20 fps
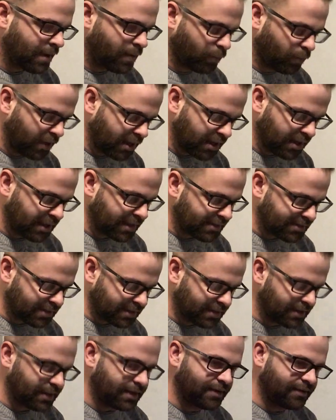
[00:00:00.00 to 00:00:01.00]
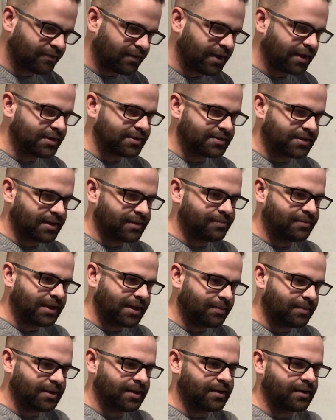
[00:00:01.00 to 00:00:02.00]
realistically, if I had said
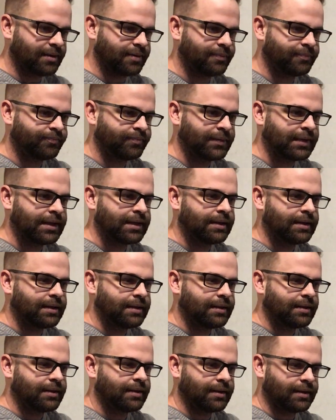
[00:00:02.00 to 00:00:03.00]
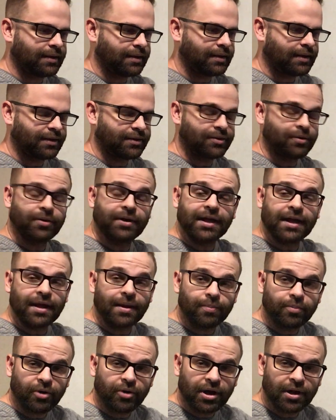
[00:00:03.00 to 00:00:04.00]
maybe a 30
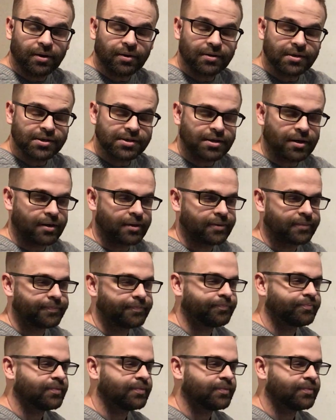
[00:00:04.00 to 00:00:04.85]
amp breaker to start,